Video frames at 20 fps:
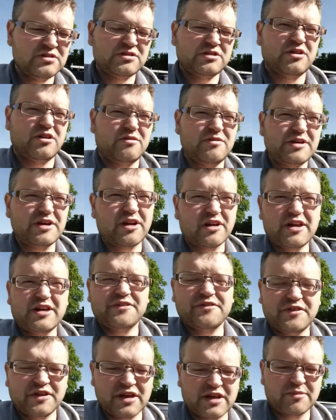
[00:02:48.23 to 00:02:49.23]
You know what I mean? I
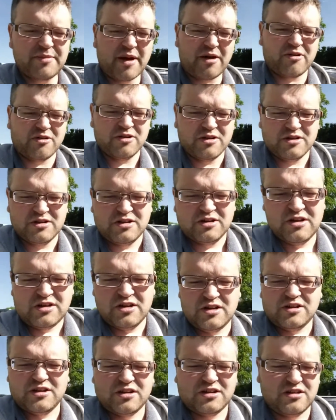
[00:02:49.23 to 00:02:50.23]
keep thinking about,
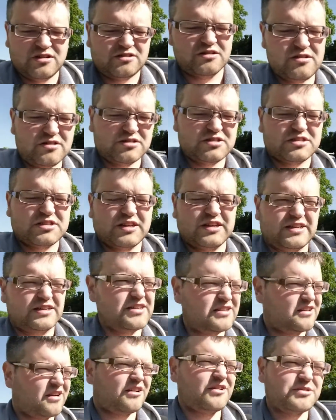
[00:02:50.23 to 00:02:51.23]
see,
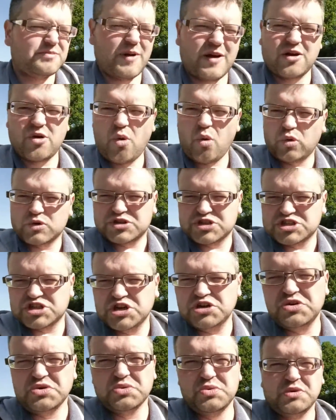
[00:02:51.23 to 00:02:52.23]
it was about
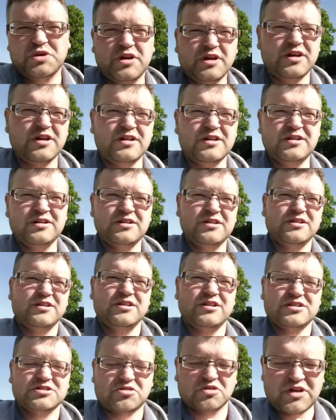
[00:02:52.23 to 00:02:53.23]
1:45.
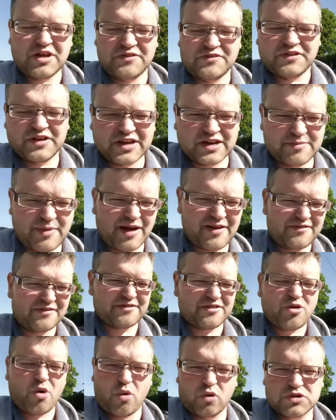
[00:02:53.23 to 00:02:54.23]
So I keep thinking about
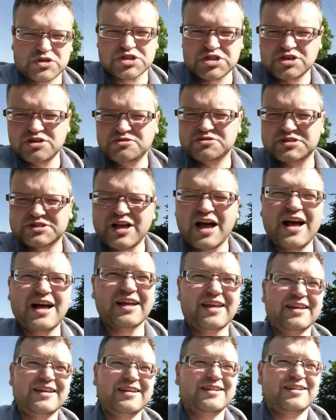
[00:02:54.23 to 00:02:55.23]
1:45
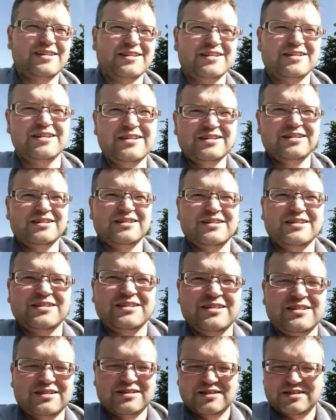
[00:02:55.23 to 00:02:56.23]
today.
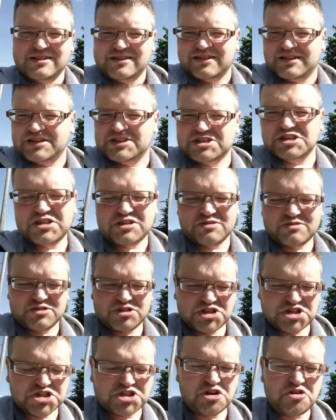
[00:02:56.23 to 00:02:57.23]
It's just
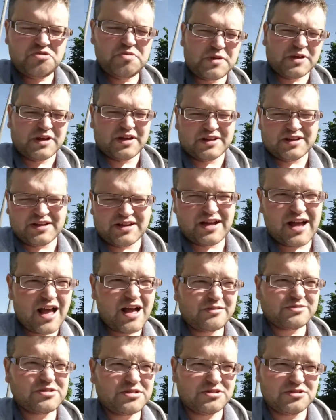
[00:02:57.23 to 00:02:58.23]
stupid,
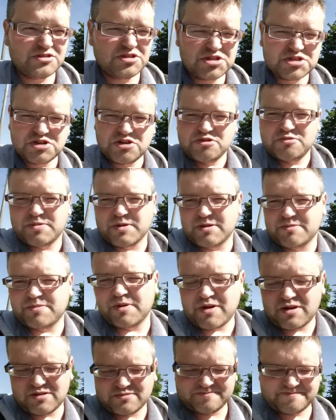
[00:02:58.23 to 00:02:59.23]
absolutely stupid,
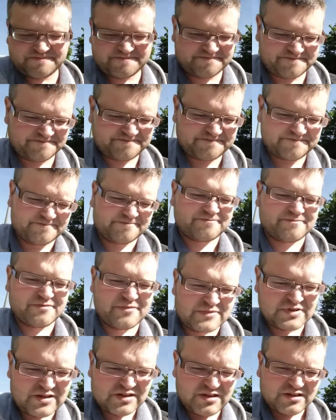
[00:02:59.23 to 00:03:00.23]
but
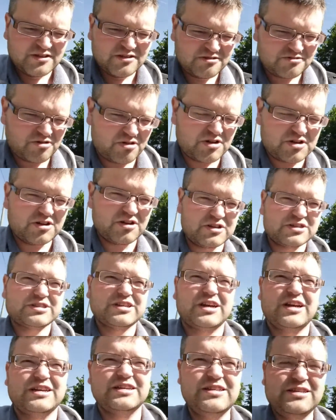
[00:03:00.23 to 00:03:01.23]
what can I
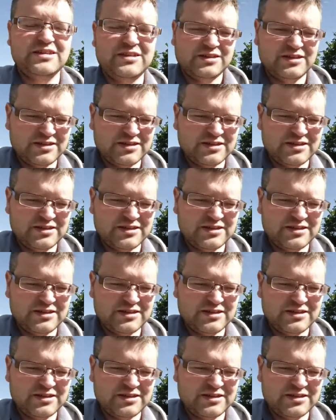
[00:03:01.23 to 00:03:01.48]
say?